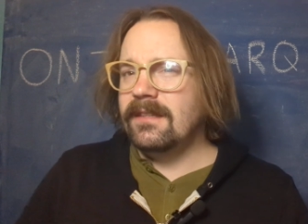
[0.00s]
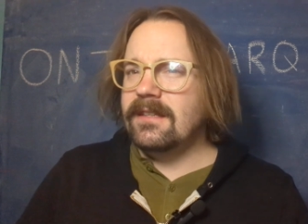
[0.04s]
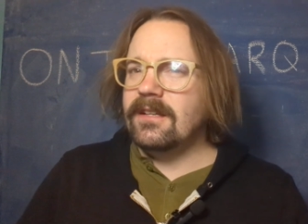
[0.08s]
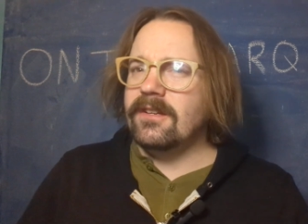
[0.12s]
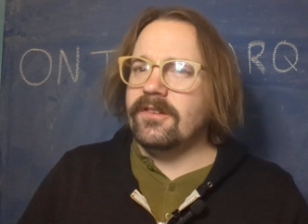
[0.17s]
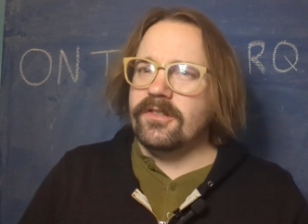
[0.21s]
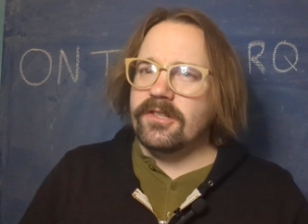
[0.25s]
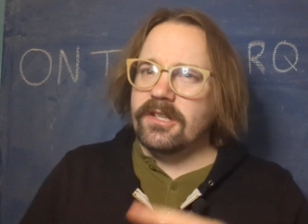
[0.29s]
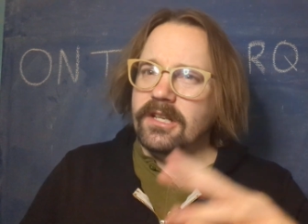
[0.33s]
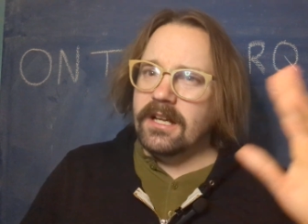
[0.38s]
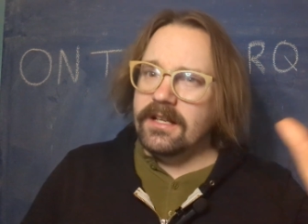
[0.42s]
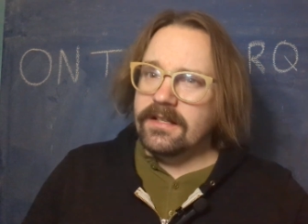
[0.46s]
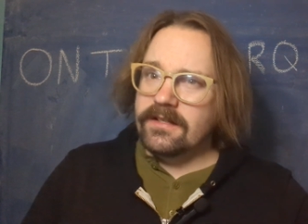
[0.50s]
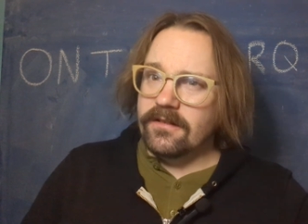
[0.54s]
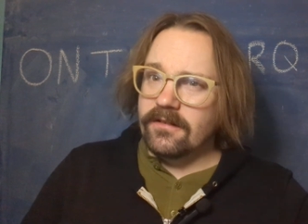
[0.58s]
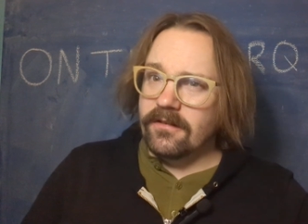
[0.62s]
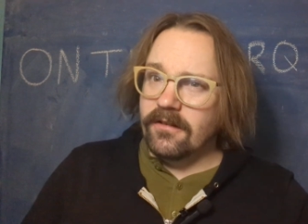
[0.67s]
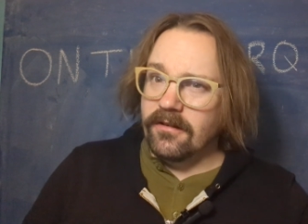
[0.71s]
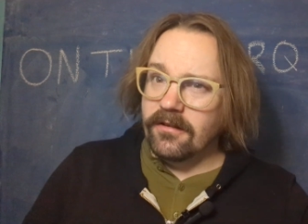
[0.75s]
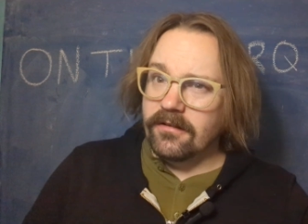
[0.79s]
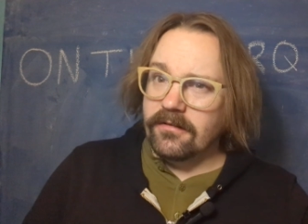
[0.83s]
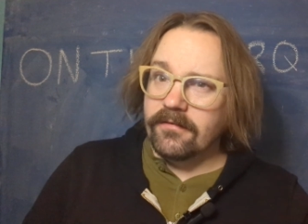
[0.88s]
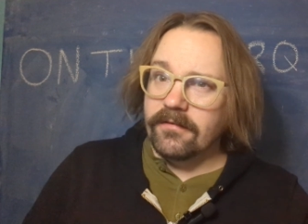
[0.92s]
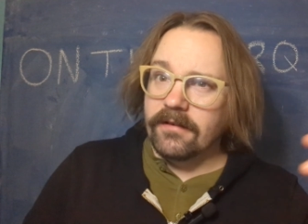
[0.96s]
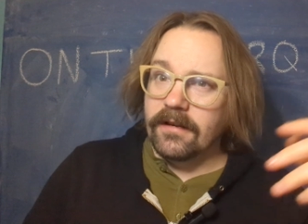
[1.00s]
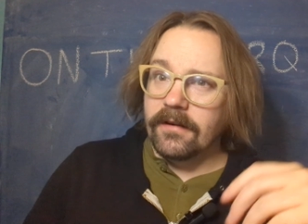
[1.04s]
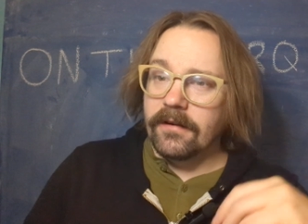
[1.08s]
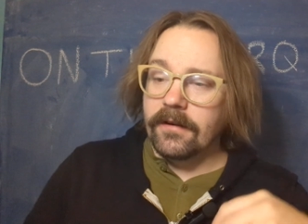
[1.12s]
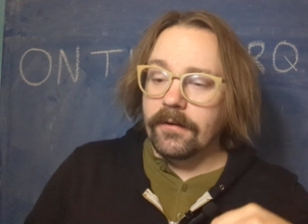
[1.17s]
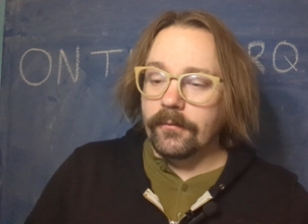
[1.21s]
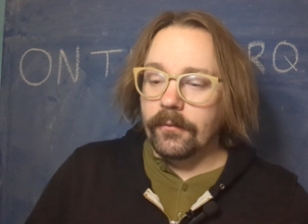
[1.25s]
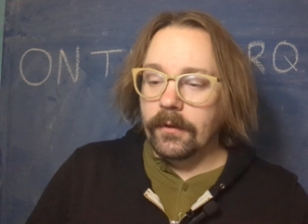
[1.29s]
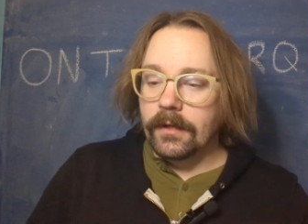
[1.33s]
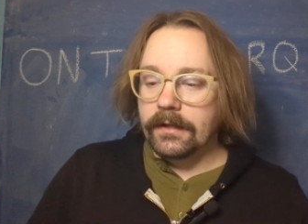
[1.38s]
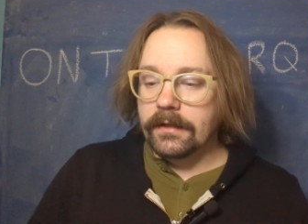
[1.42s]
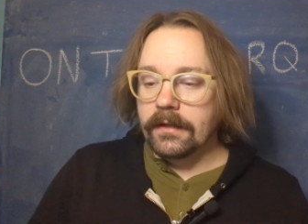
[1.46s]
until she gets her
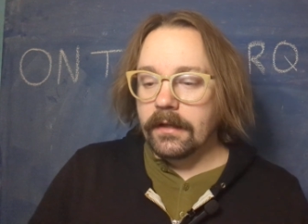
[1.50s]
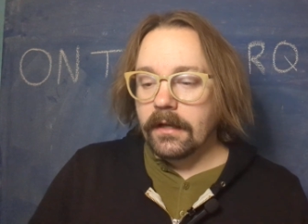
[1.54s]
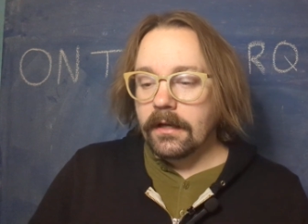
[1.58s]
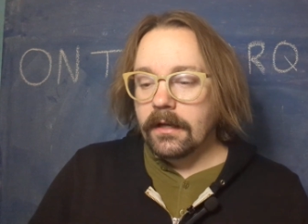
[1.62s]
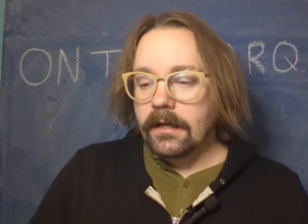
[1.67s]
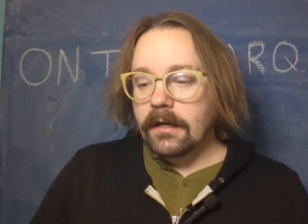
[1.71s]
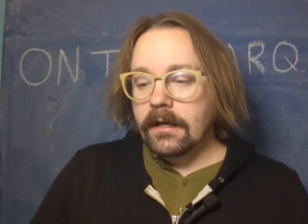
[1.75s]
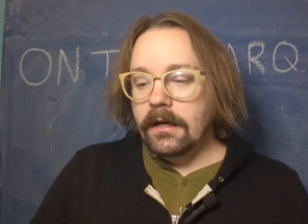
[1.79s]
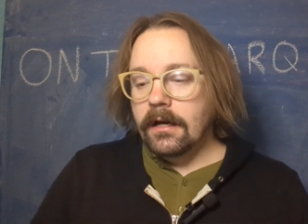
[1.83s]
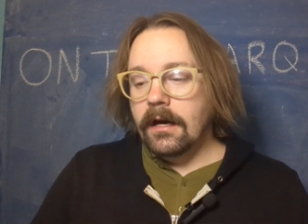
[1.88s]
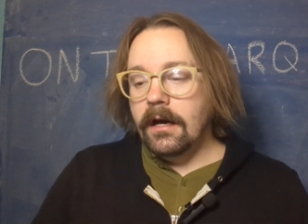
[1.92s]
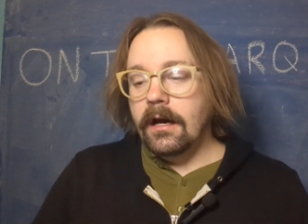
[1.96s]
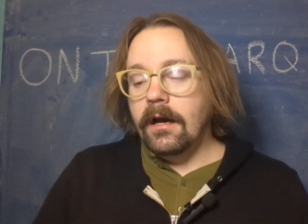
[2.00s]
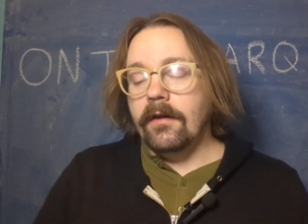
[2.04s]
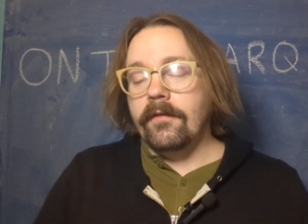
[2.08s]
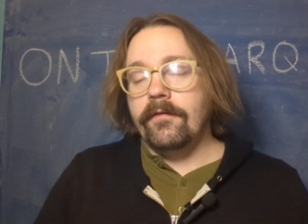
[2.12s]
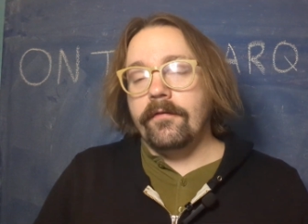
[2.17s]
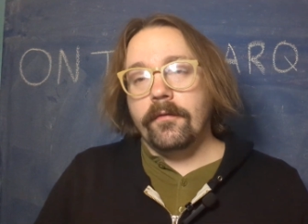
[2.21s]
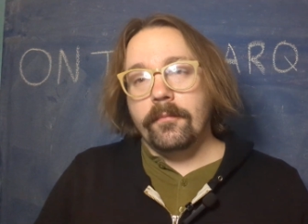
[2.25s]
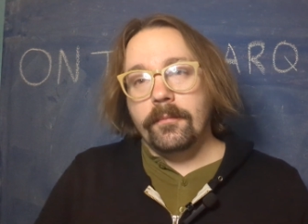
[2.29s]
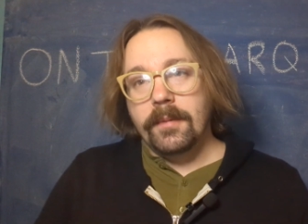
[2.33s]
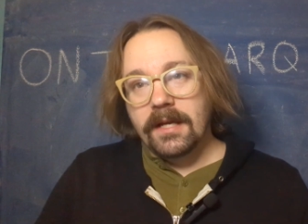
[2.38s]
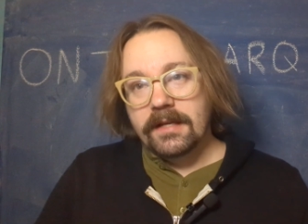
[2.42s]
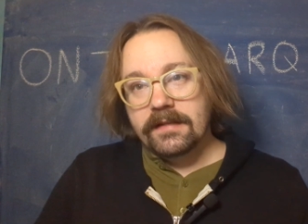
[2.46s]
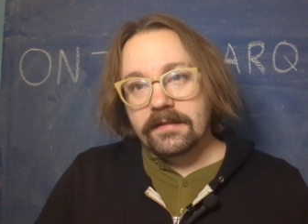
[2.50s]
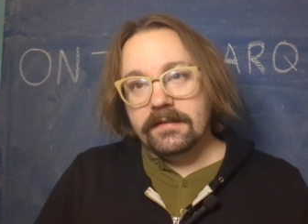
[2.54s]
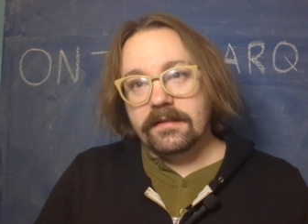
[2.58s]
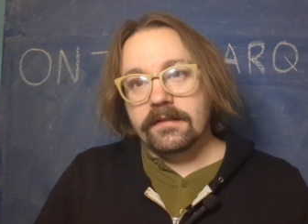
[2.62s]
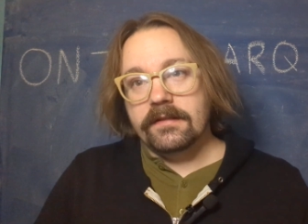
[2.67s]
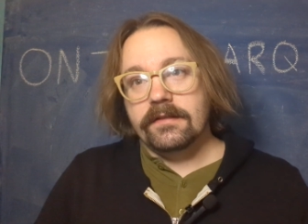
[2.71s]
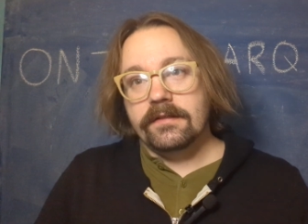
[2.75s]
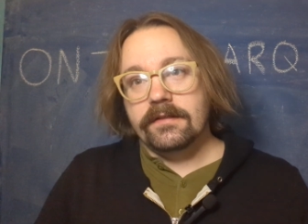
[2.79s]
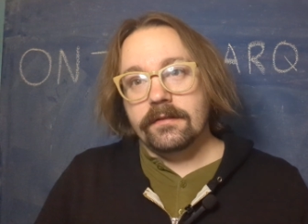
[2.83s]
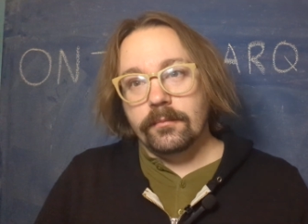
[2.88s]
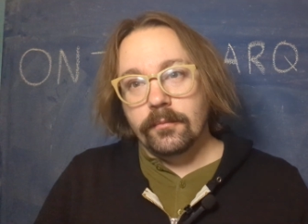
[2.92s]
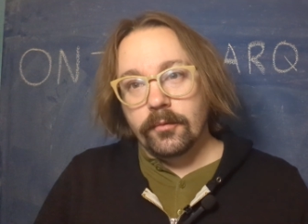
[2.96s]
honorary one, uh, for Best
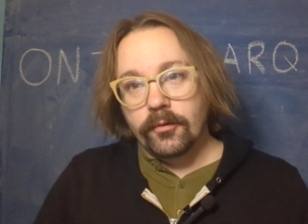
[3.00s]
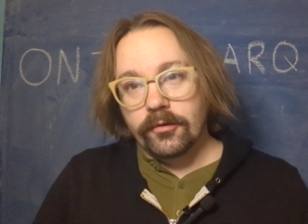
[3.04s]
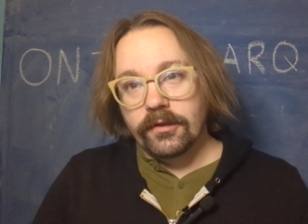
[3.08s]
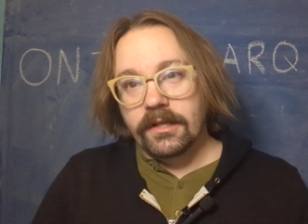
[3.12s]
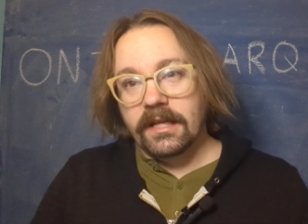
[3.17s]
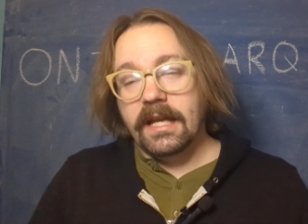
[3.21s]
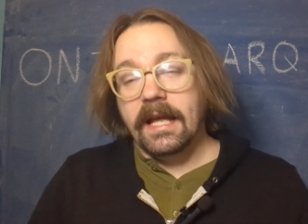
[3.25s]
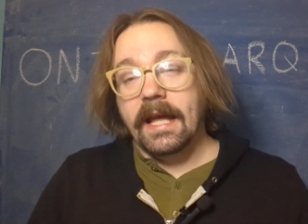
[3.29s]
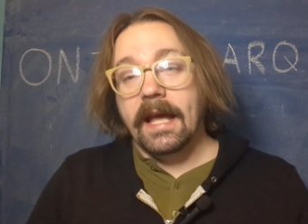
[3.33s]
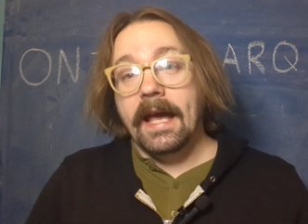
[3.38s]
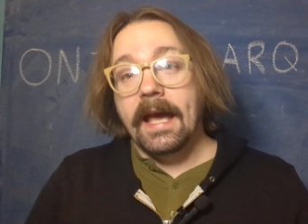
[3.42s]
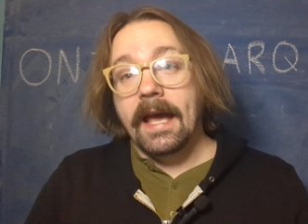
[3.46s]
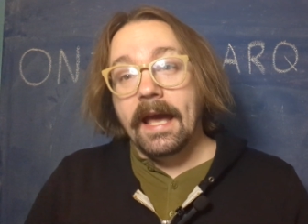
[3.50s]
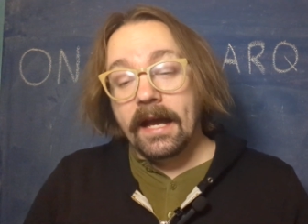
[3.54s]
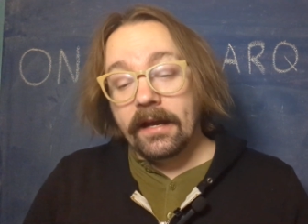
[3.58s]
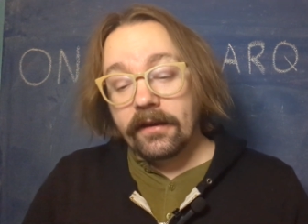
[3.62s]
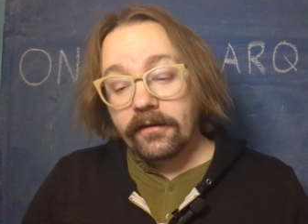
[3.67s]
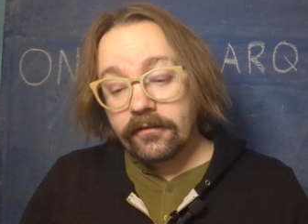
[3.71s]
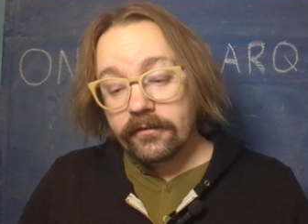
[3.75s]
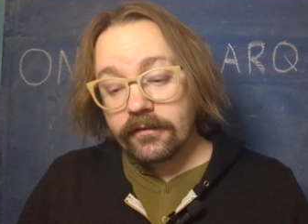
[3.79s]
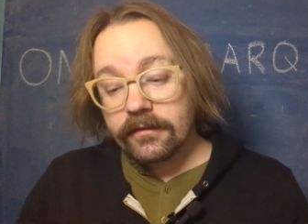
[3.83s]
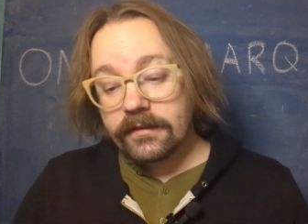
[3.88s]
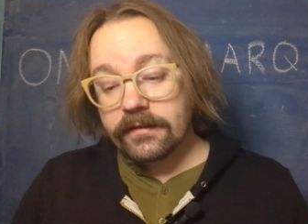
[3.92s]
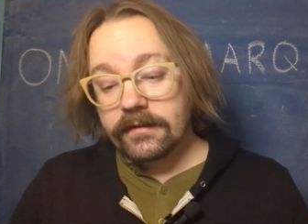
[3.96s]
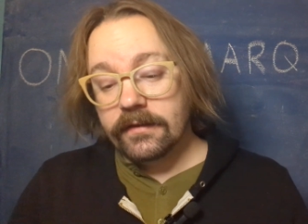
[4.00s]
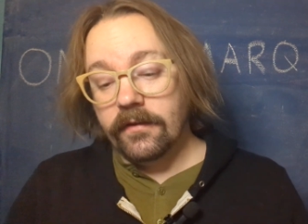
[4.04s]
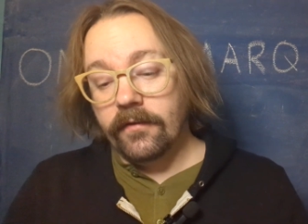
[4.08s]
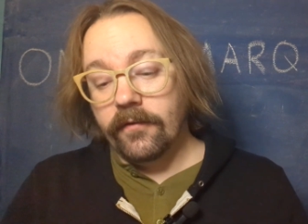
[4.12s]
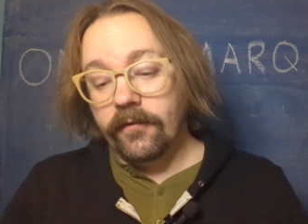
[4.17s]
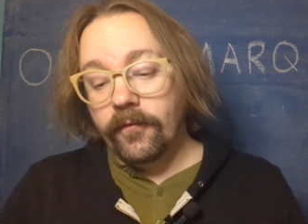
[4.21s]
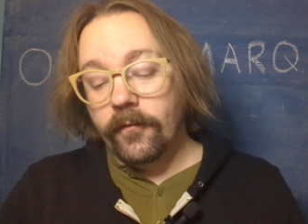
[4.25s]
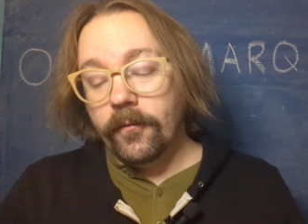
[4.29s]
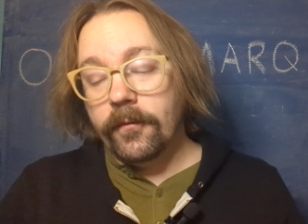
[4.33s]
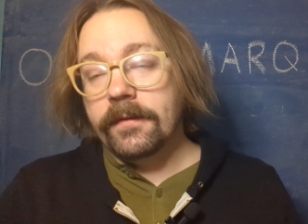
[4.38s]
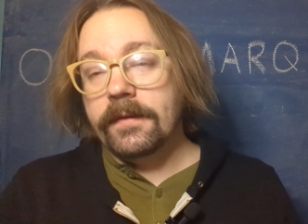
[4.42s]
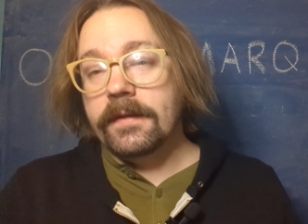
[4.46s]
Supporting Actress
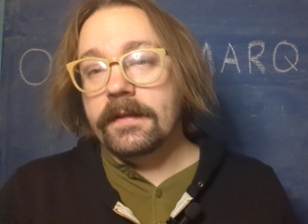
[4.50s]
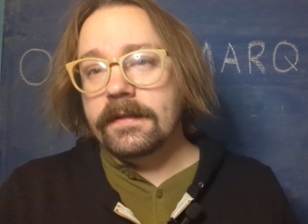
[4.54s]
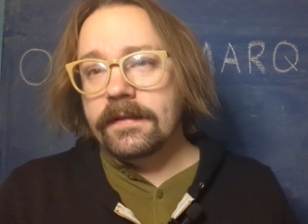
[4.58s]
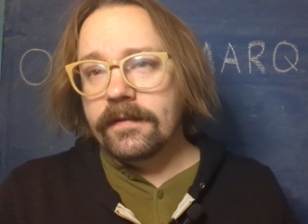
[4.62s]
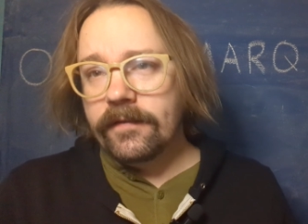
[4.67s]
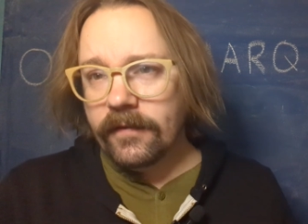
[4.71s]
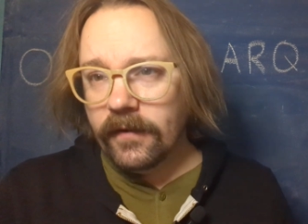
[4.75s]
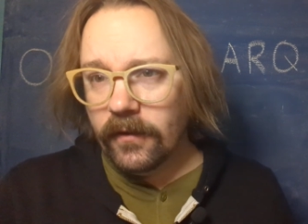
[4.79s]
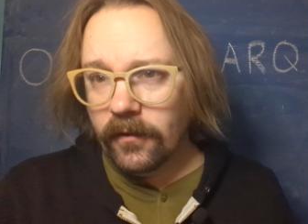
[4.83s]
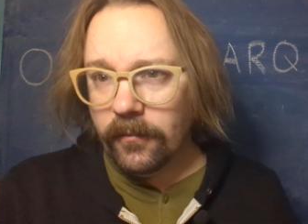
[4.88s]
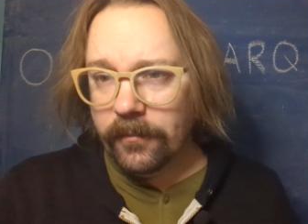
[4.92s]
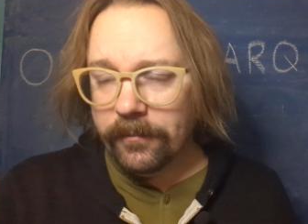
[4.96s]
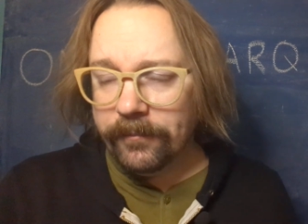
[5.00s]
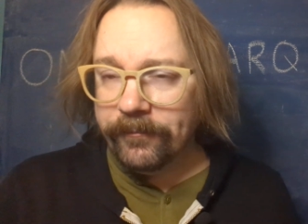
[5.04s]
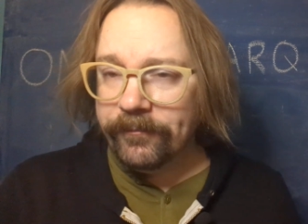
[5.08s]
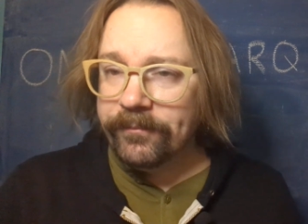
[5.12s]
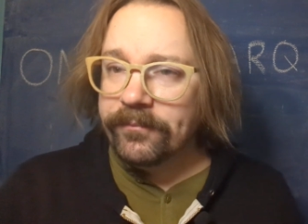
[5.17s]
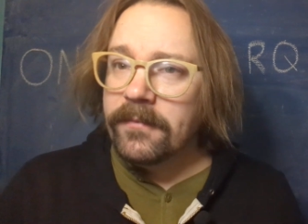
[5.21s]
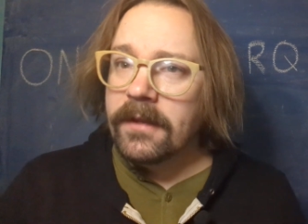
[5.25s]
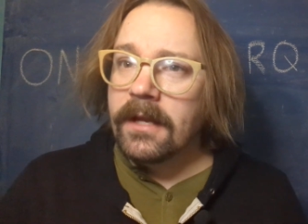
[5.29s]
for this film.